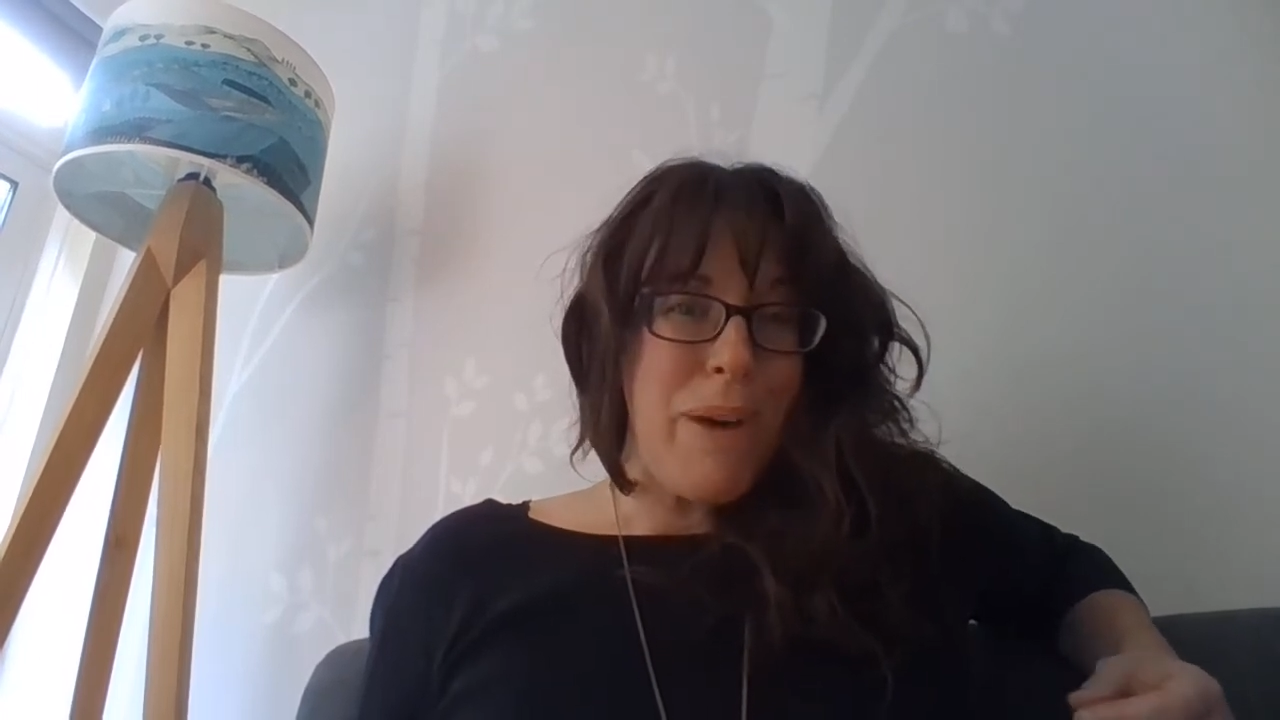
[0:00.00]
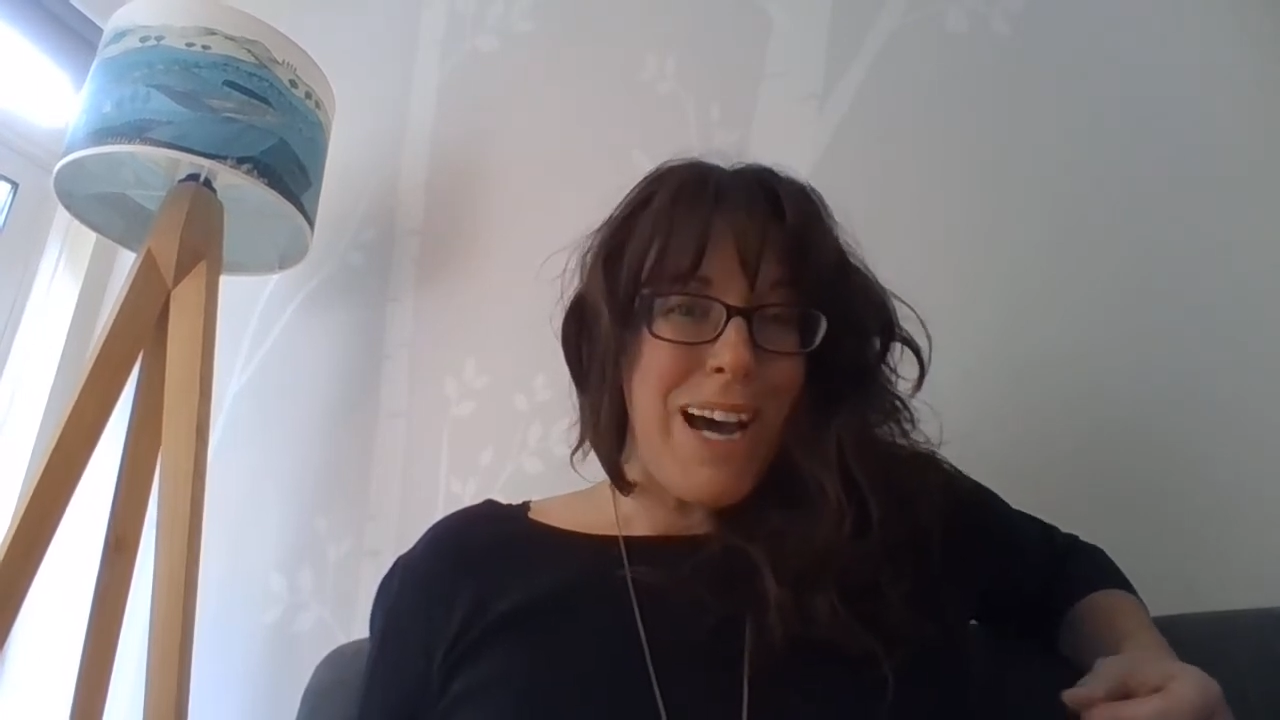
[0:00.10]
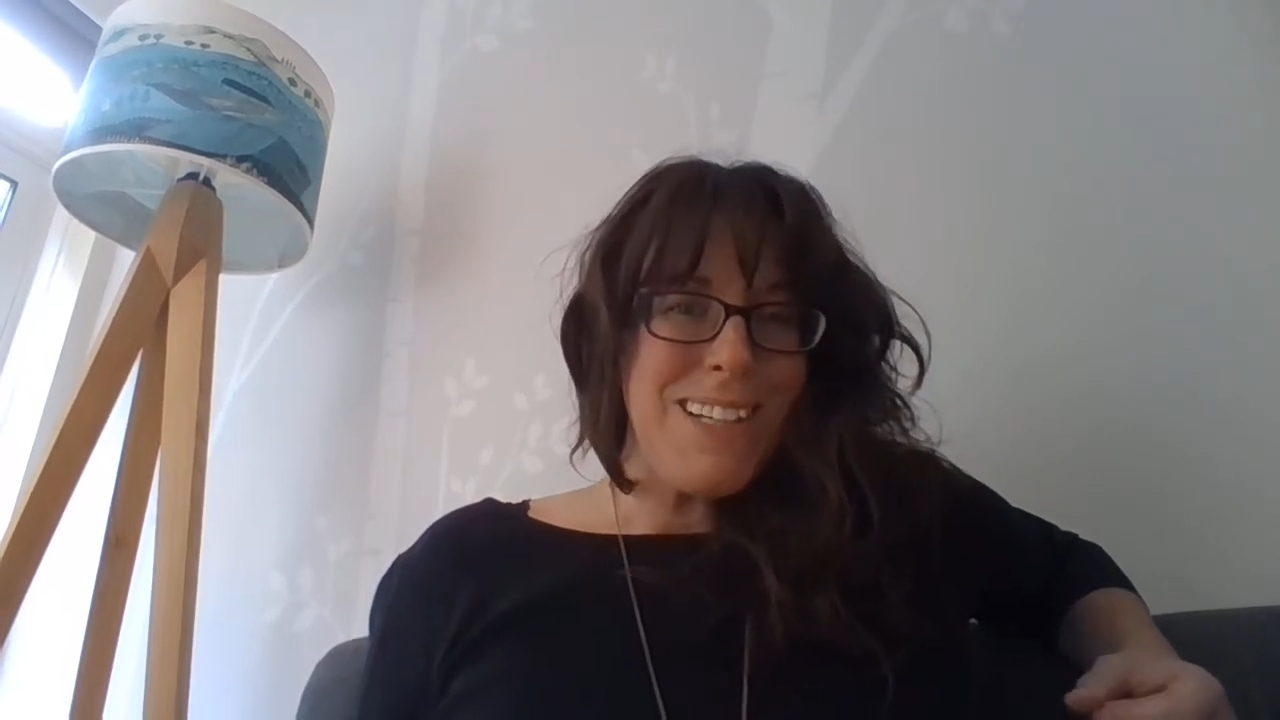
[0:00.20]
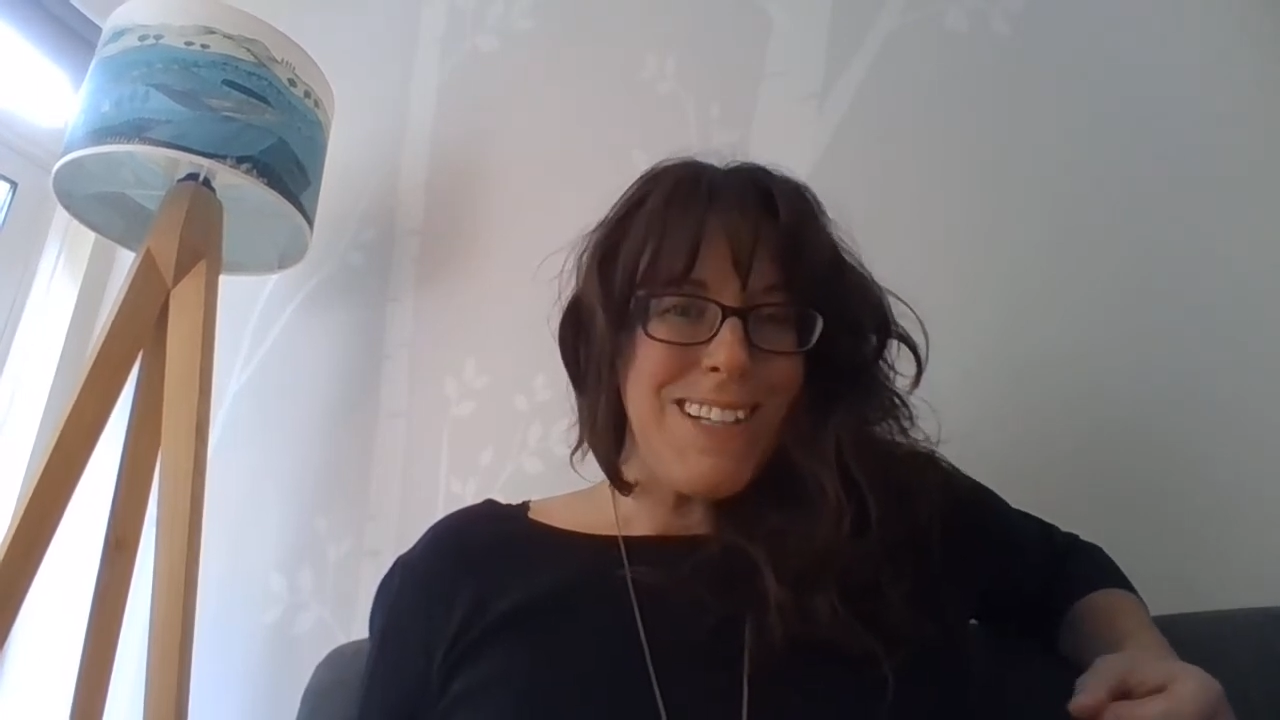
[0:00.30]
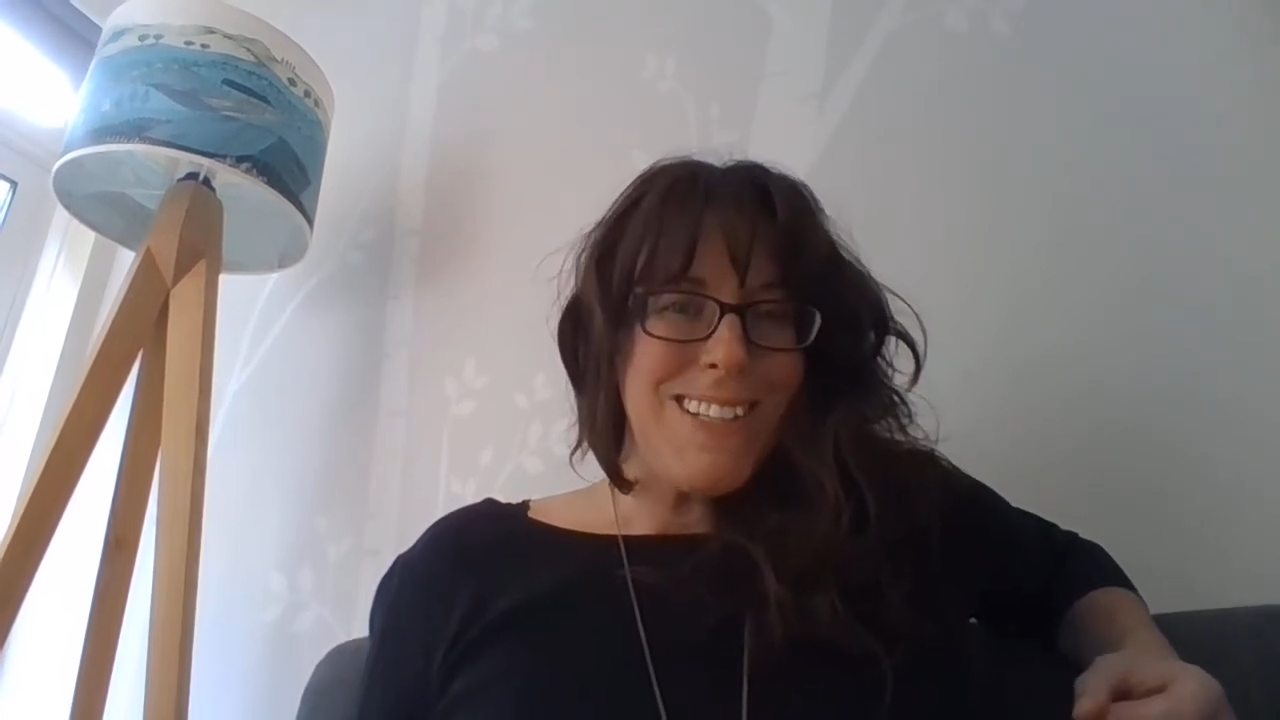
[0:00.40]

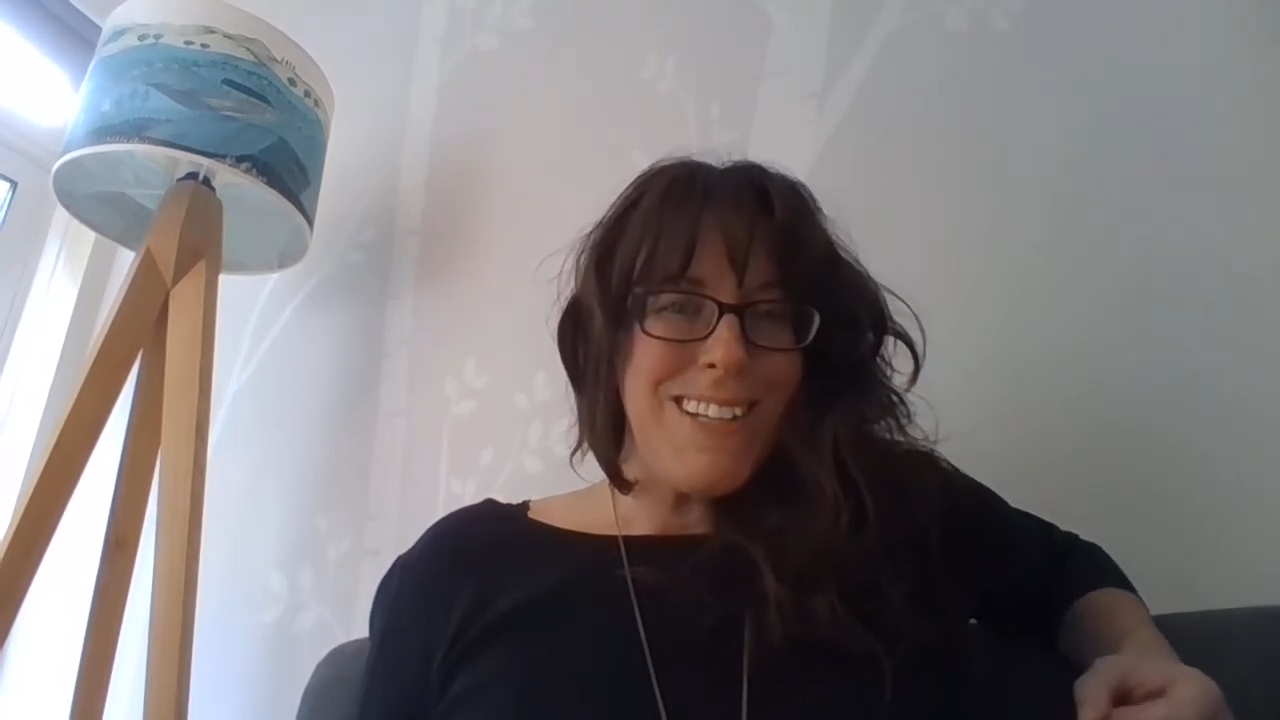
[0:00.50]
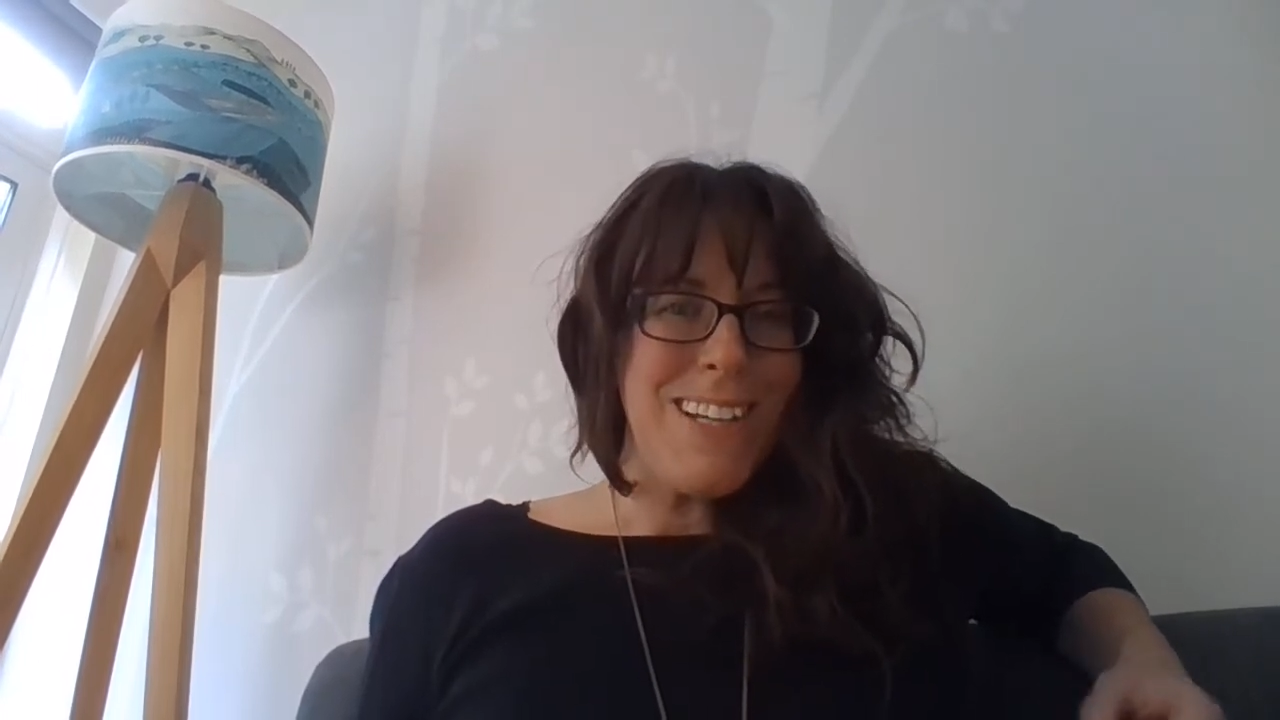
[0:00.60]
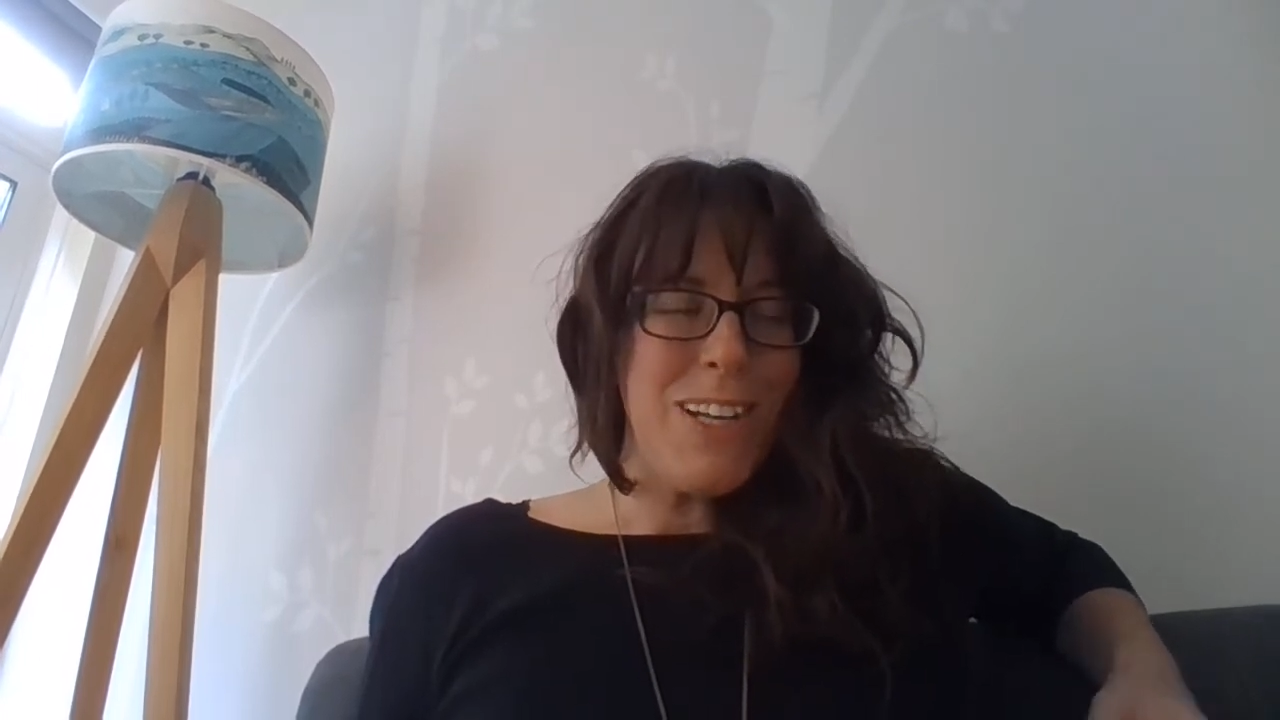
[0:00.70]
bad at it.